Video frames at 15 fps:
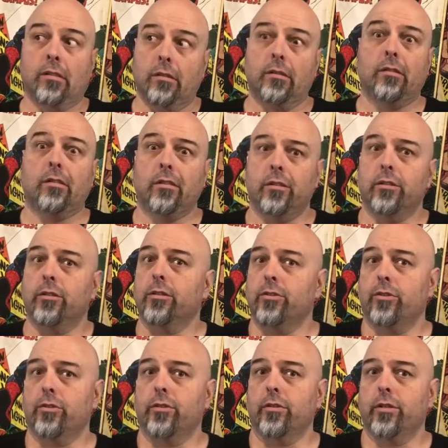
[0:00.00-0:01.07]
Or not
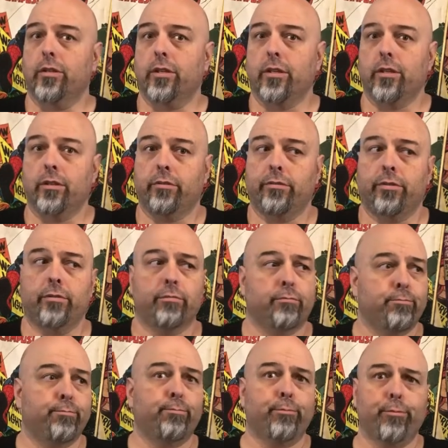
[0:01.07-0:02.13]
soon enough?
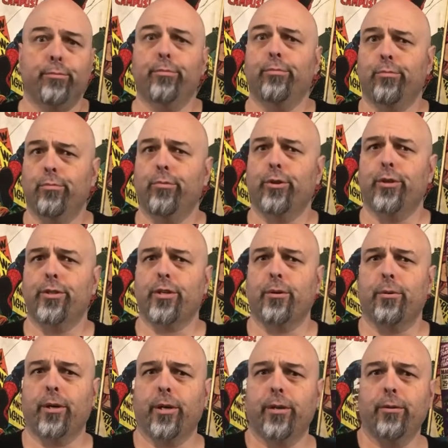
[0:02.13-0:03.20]
What do you say we
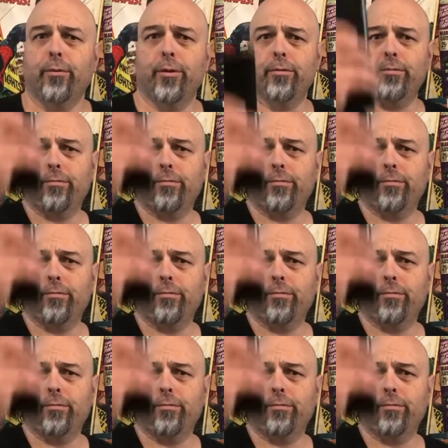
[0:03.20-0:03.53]
get into it?